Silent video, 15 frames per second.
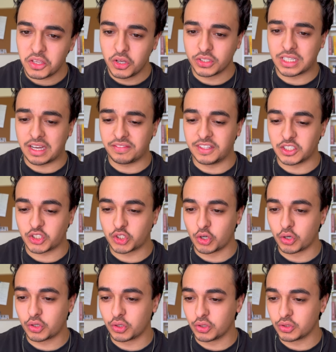You also have the
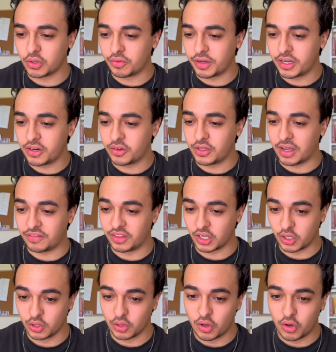circles over here. You have the
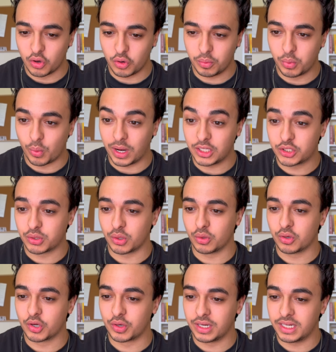globe, retro
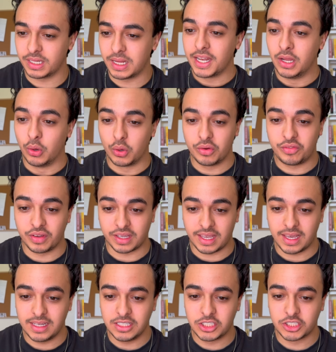grid,
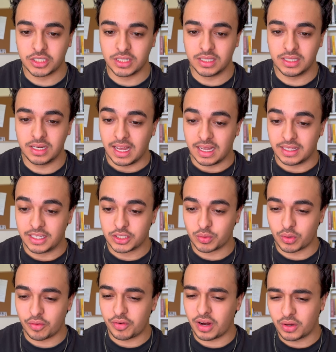notification. Uh, this one
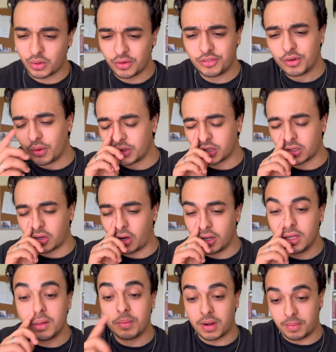over here, I don't even know what to call
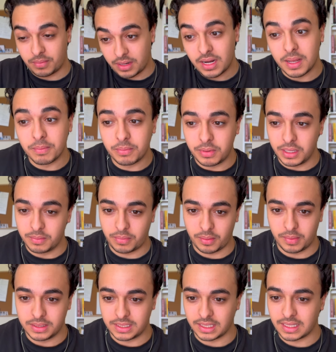it, but I'm going to be
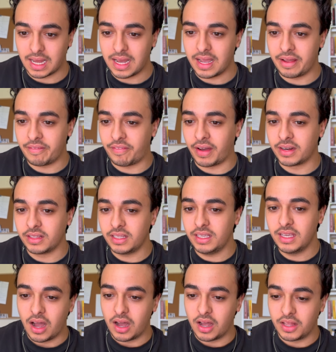implementing that. And
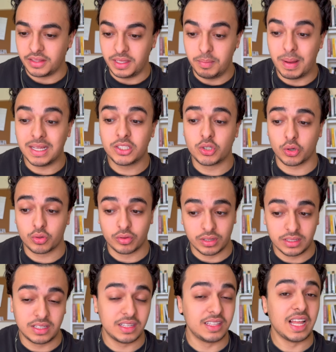finally, uh, the bento
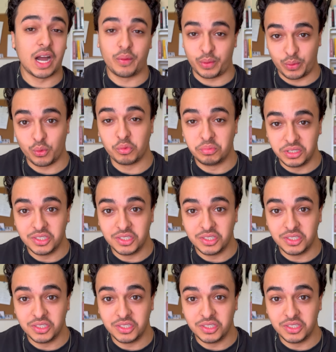grid that we will be